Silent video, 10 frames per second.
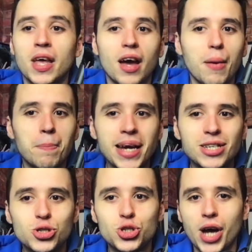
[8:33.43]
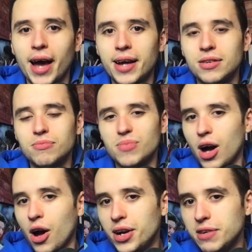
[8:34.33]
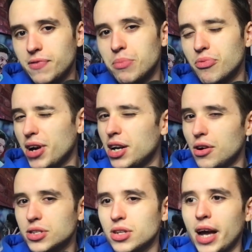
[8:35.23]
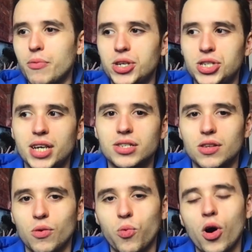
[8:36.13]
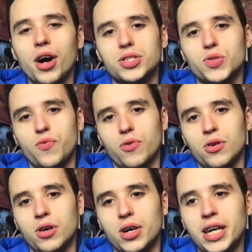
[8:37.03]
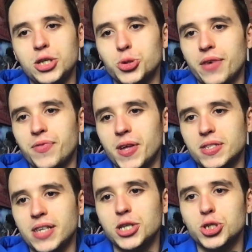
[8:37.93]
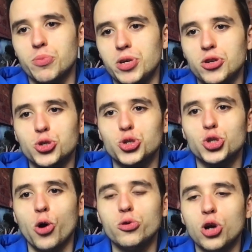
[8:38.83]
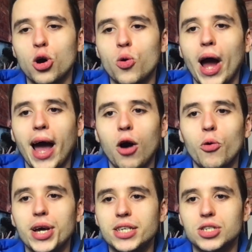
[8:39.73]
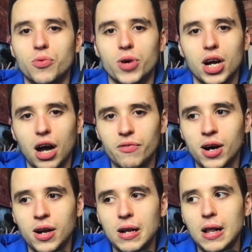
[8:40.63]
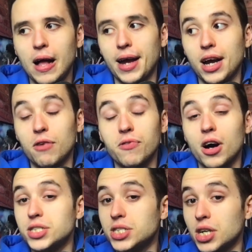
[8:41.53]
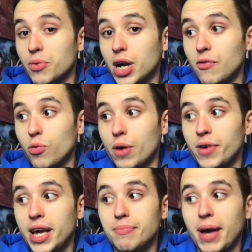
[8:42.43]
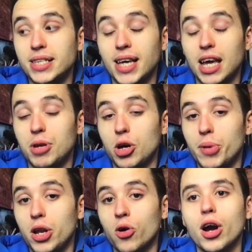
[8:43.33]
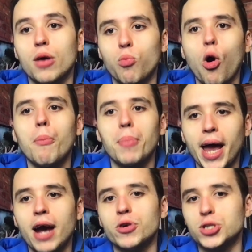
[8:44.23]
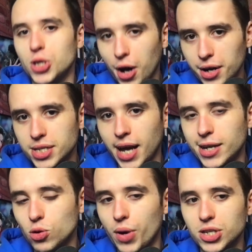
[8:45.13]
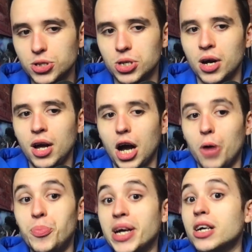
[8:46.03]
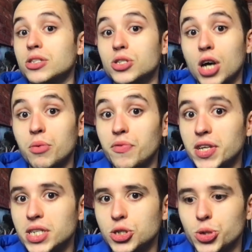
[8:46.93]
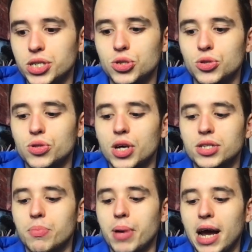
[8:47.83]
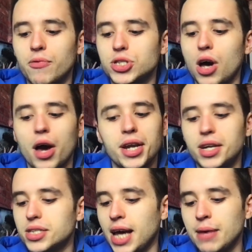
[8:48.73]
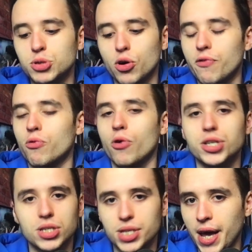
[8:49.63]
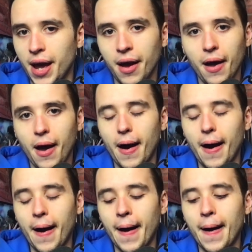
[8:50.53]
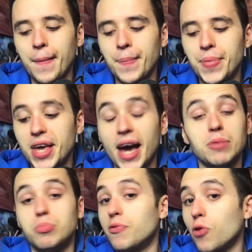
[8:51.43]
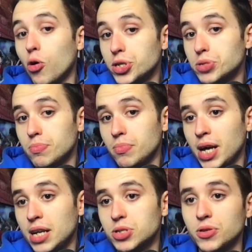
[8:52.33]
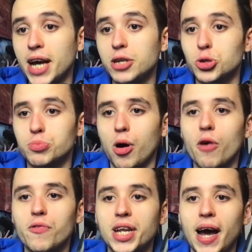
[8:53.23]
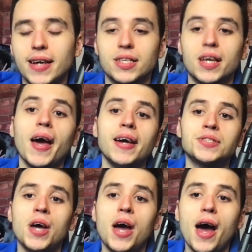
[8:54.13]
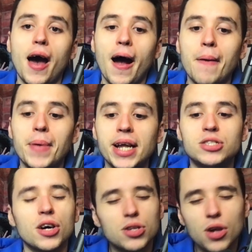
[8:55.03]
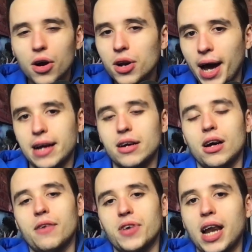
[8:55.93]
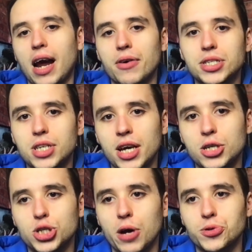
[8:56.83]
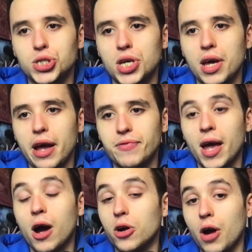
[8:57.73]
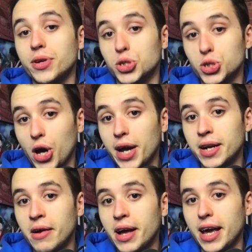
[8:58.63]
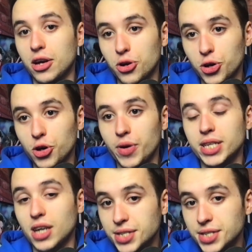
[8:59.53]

mid-Jan, early February it looks like, which isn't the worst for an injury of this nature, but you just don't know how he's going to recover and how fast he's going to recover, whether it may take him a little bit longer, and what player returns. That is always such a big concern with these injuries. Does the player return in the same sort of ferocity that he had before, which made him so dangerous? But hopefully that is the case, and it does look like, for clarity, Chelsea, if they are going to sign Nkunku and it does